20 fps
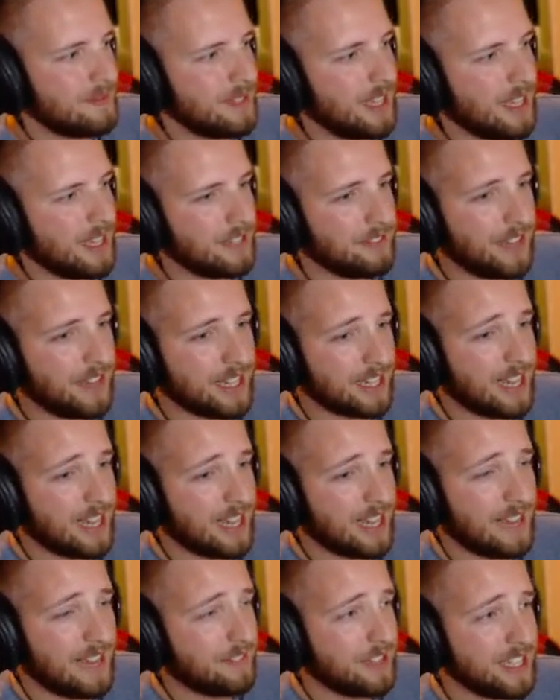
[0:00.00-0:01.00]
In fact, I
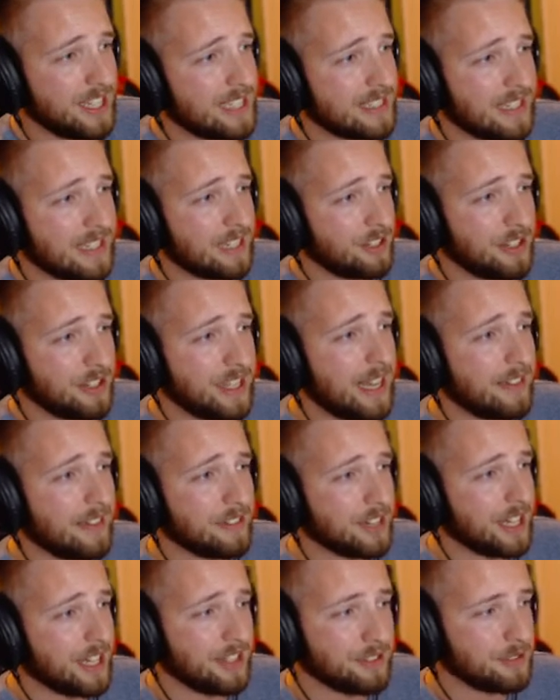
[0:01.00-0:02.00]
have a list that I'll never
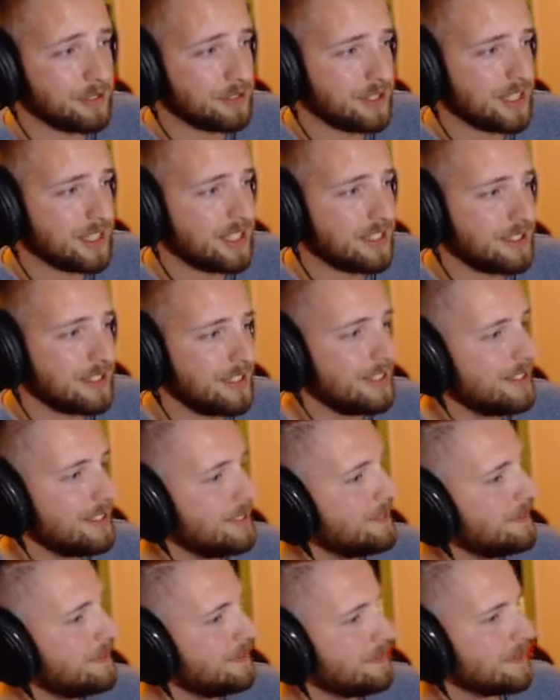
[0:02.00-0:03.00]
get through still.
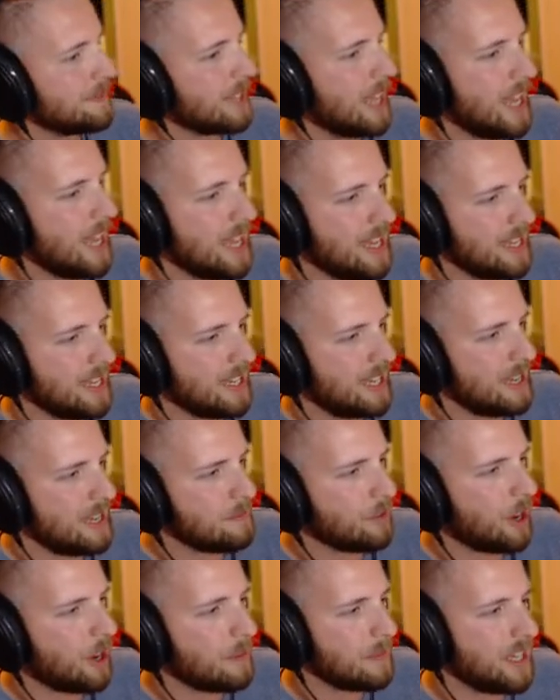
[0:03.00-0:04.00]
And it
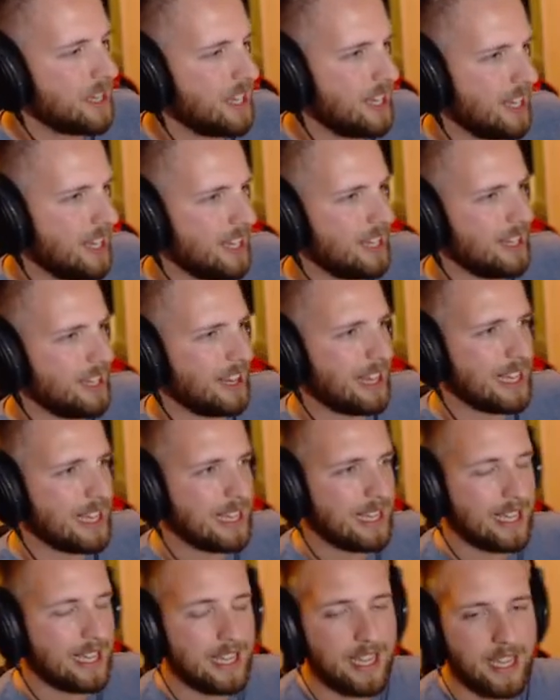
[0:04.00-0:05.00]
brought me like
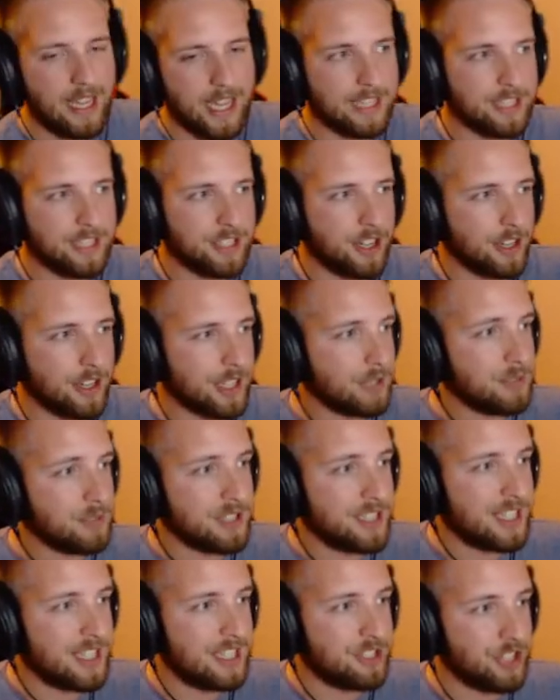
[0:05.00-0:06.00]
into talking with
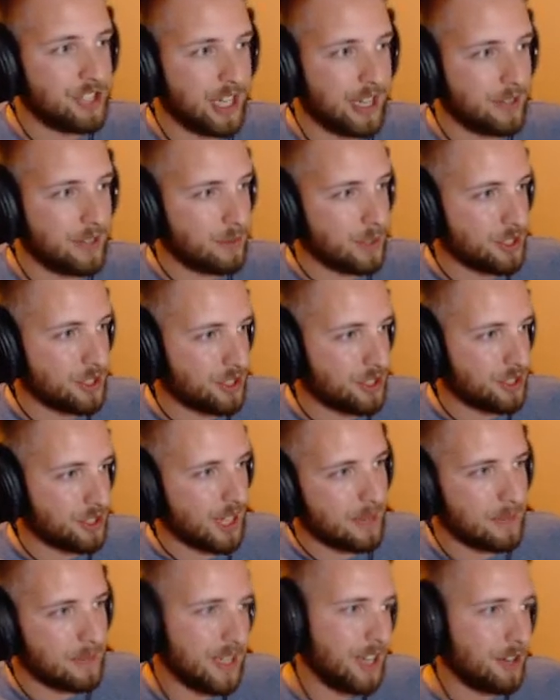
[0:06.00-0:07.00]
CJ, which got
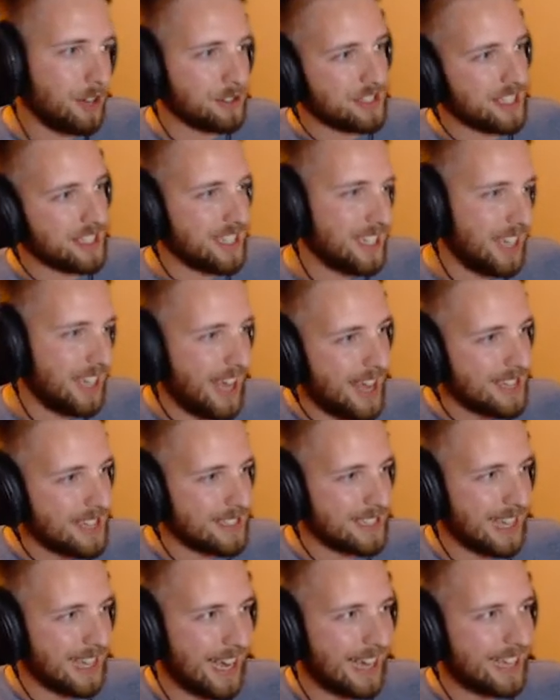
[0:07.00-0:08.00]
me hosting into
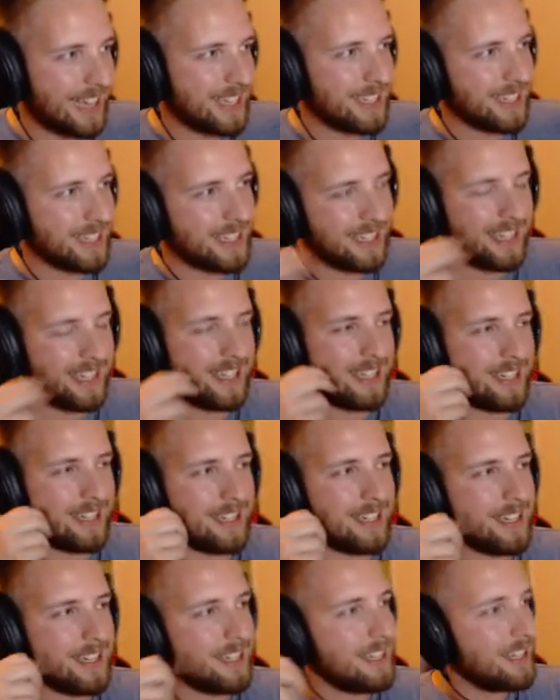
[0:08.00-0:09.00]
SDAT and
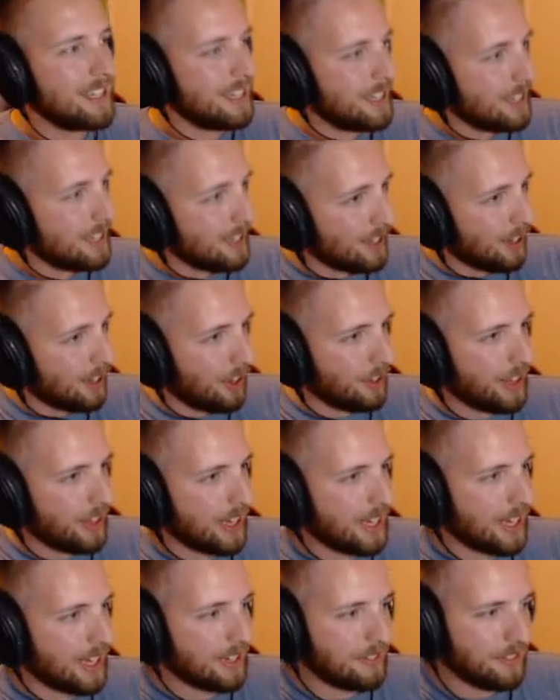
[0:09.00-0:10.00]
all that
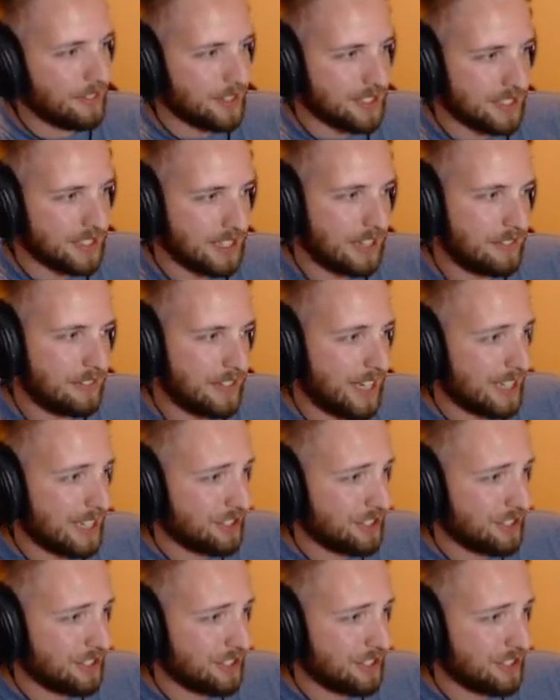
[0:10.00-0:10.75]
kind of fun stuff. And actually,